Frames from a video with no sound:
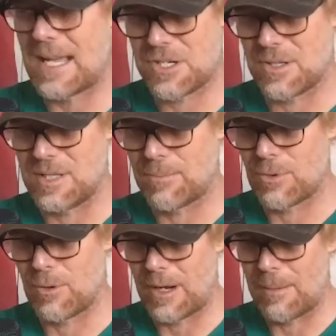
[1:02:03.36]
national team
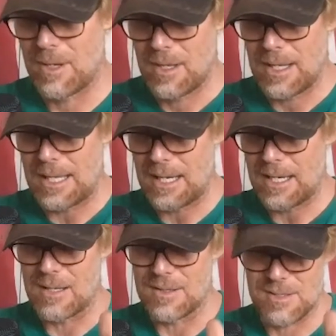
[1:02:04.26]
program, it
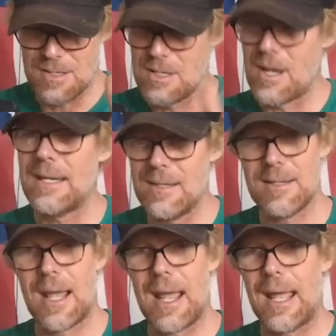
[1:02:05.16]
is night
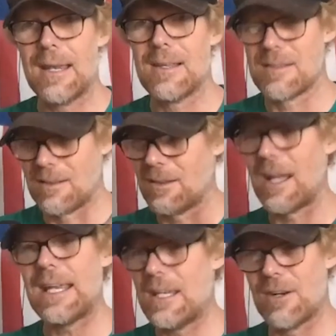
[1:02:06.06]
and day. It is
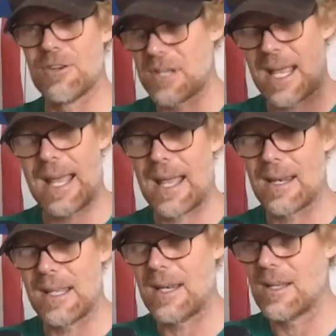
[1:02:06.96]
light years
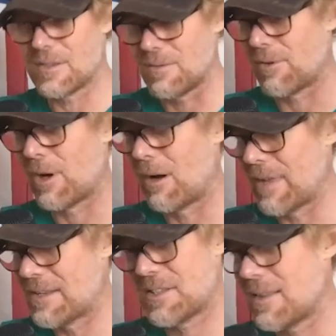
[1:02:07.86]
ahead. It is evolved.
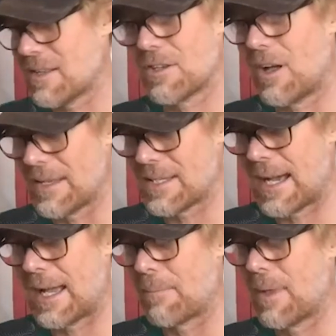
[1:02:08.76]
I say this all the
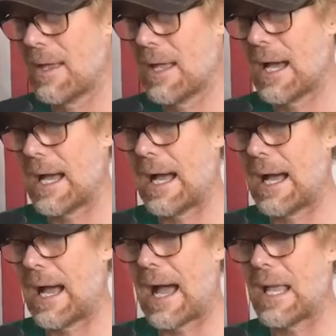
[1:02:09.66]
time.
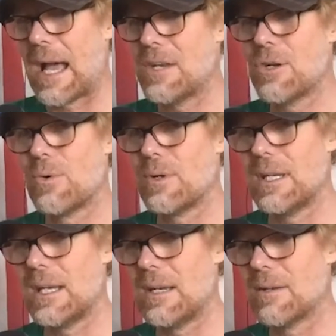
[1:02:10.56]
I don't
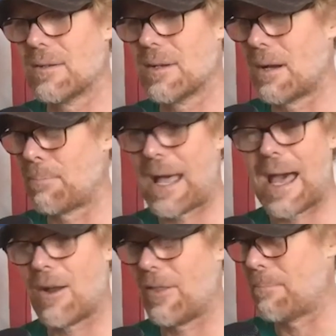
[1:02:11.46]
need a
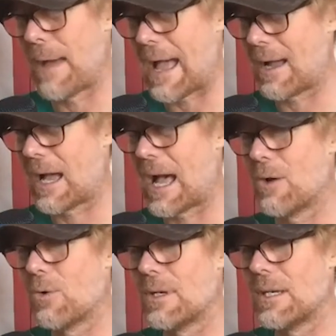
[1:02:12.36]
pat on the back. I
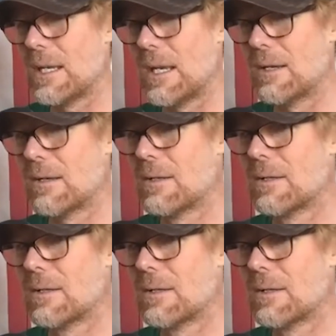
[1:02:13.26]
don't need